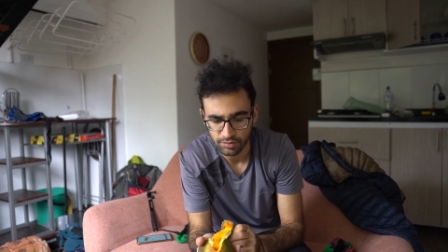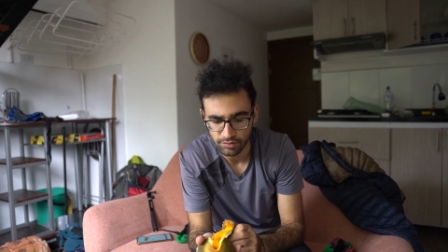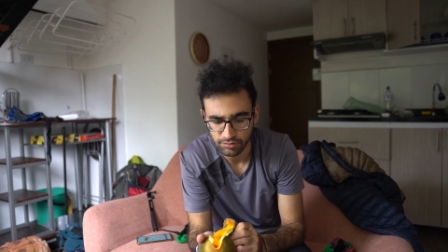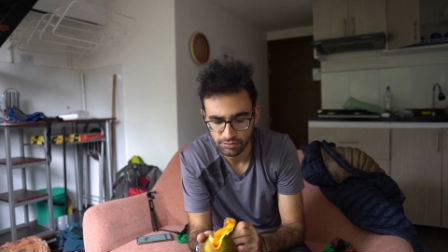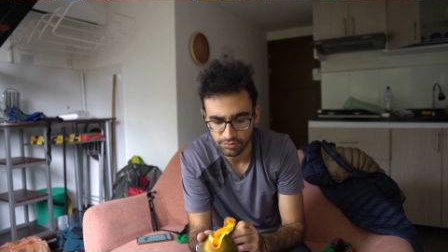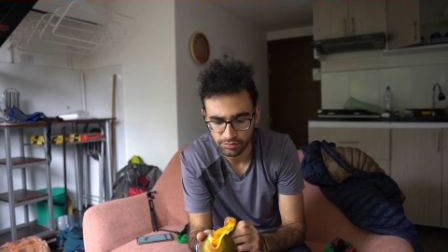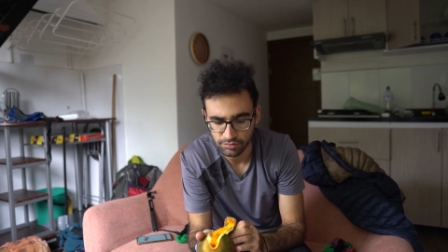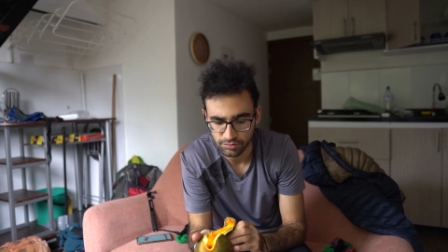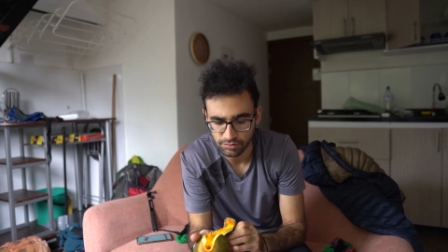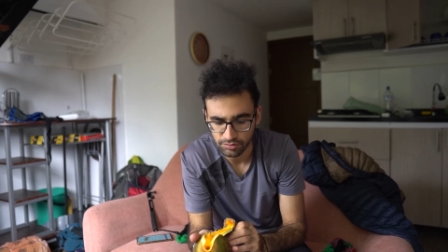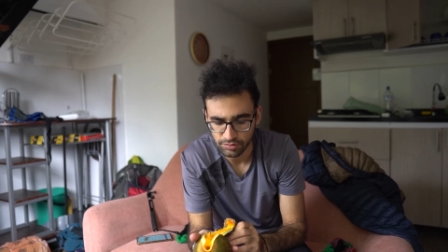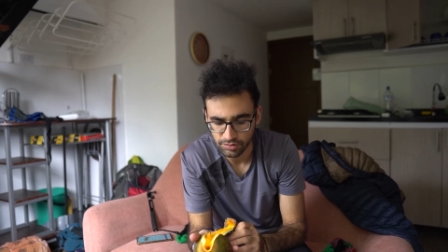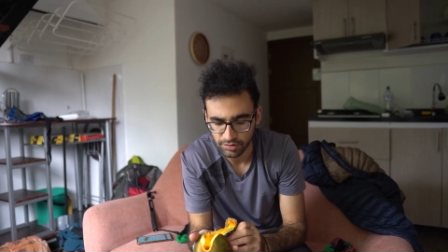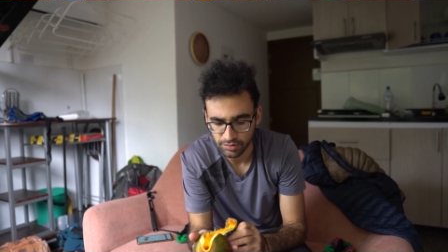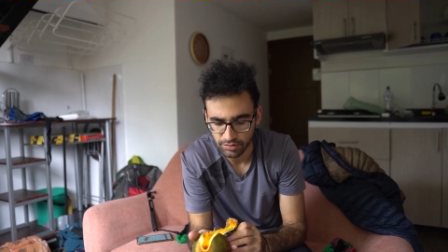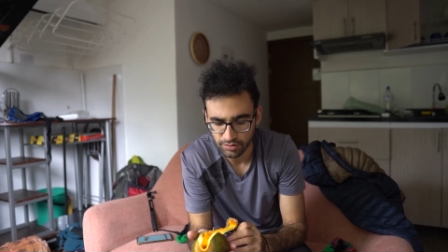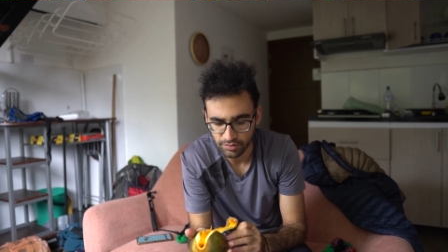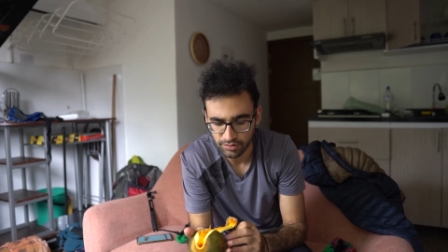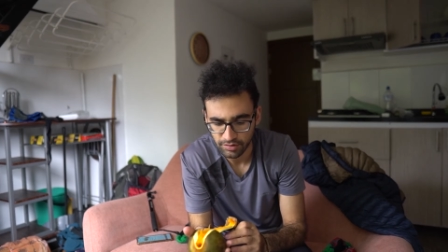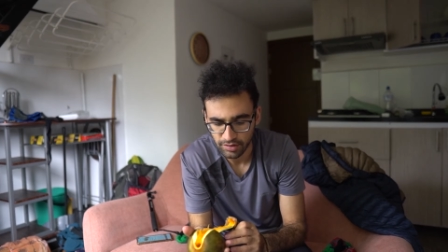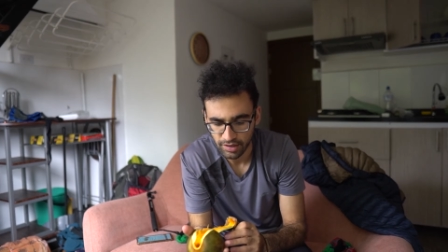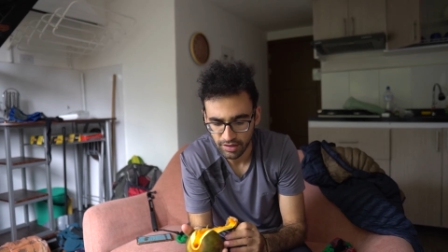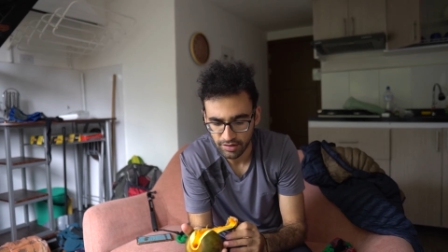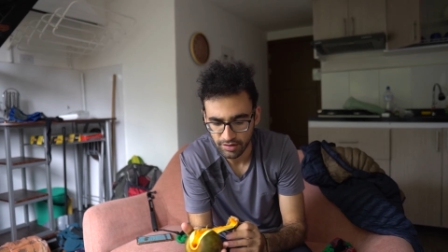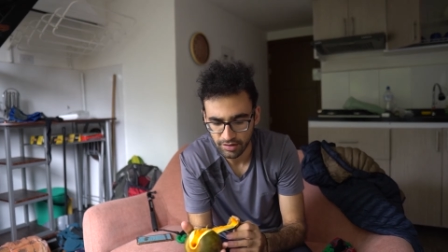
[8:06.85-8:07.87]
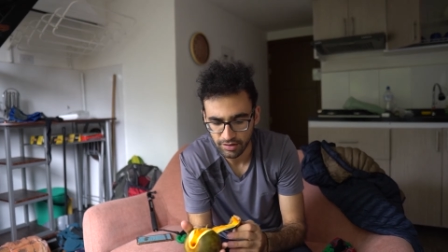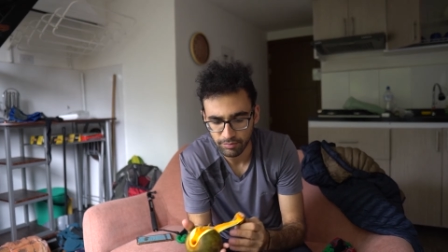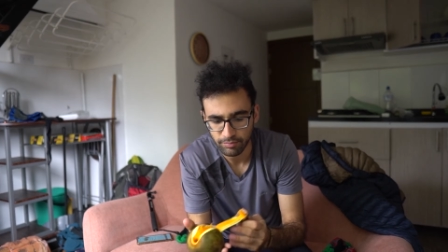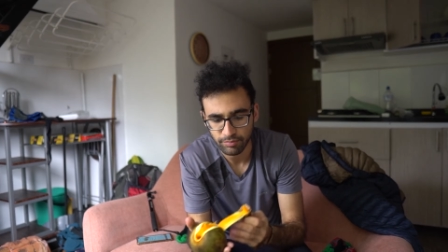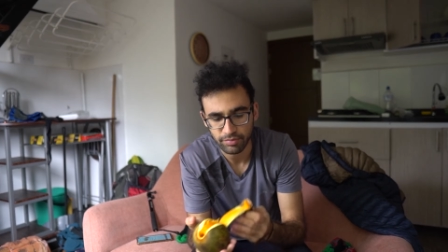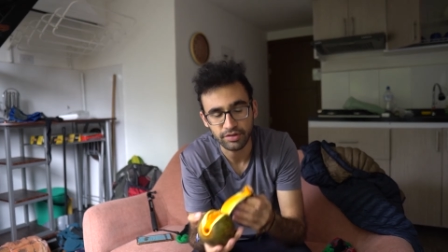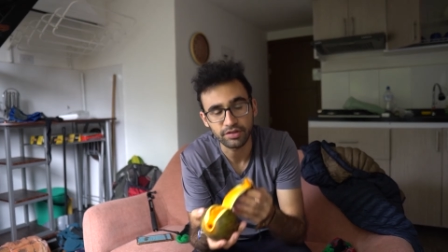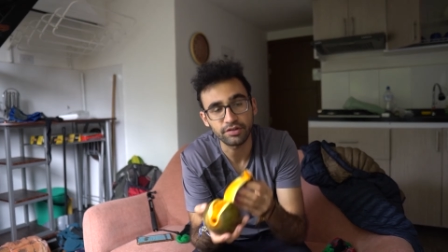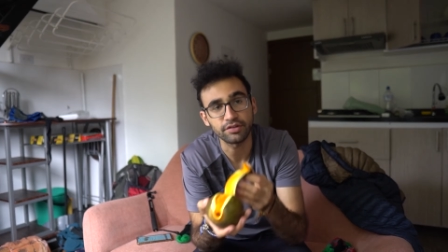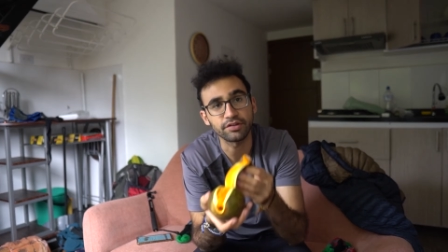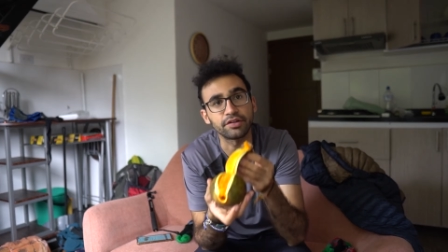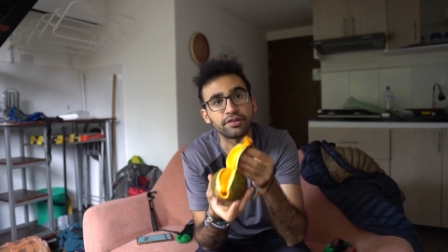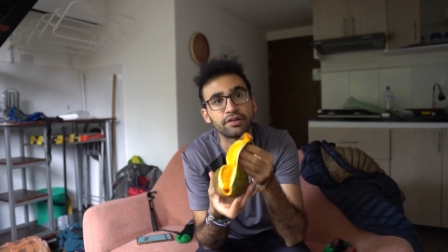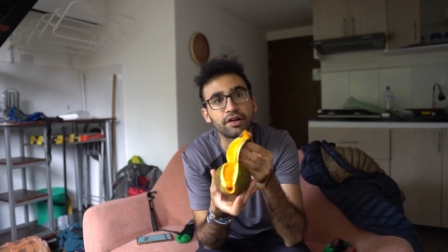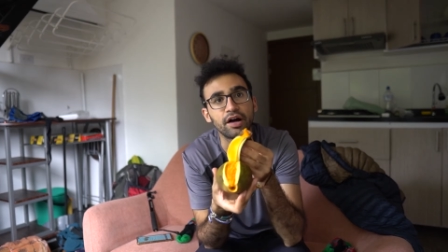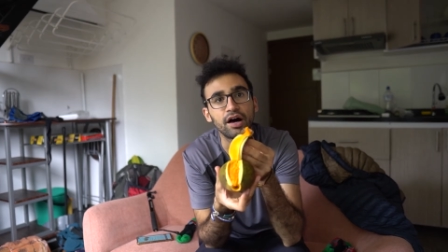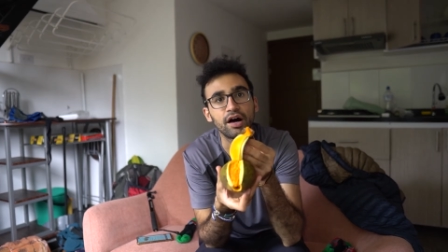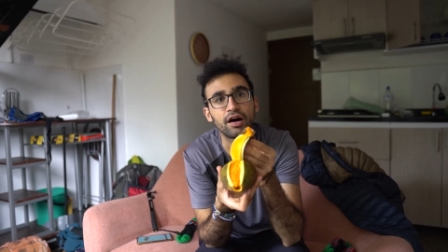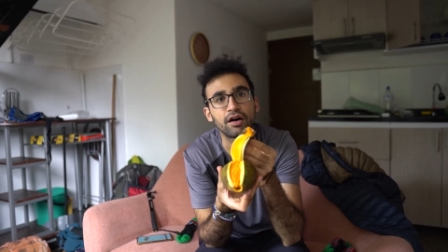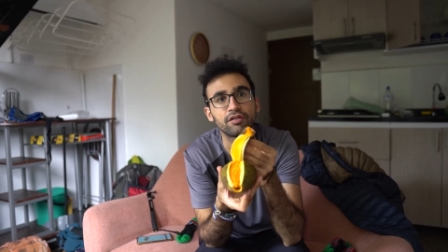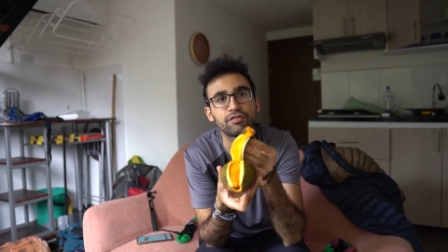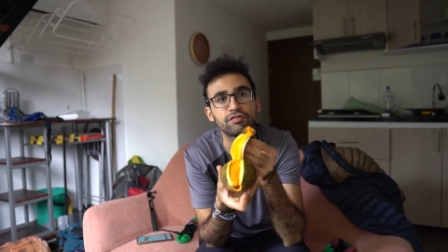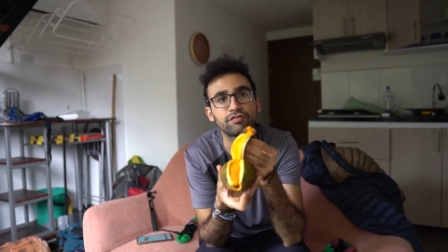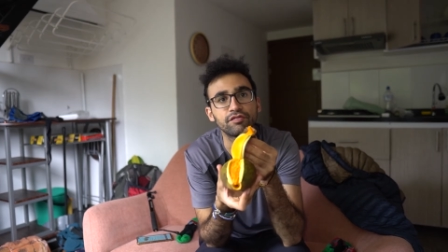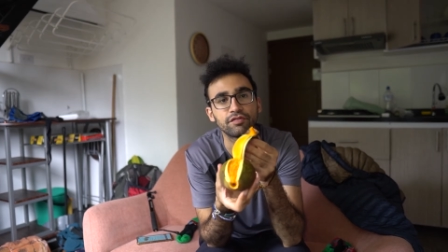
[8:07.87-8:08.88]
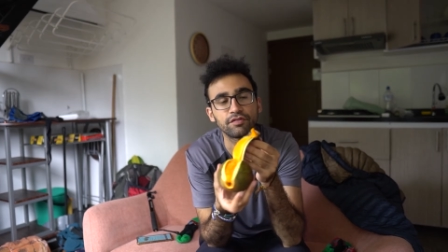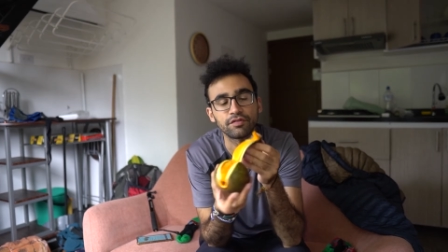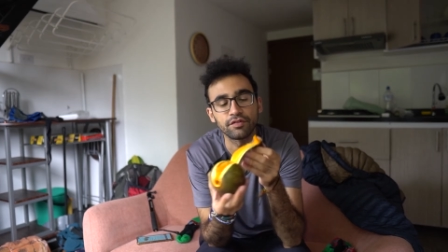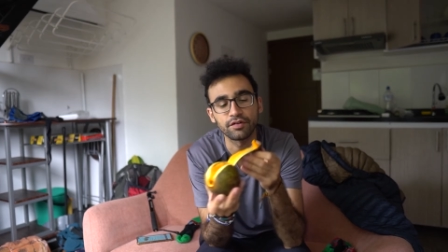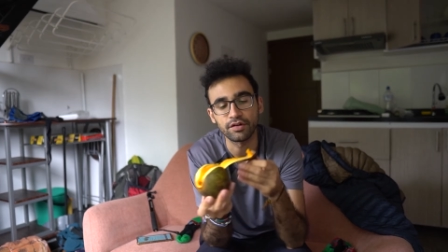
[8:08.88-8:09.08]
Ooh, look, you kind of like peel it off.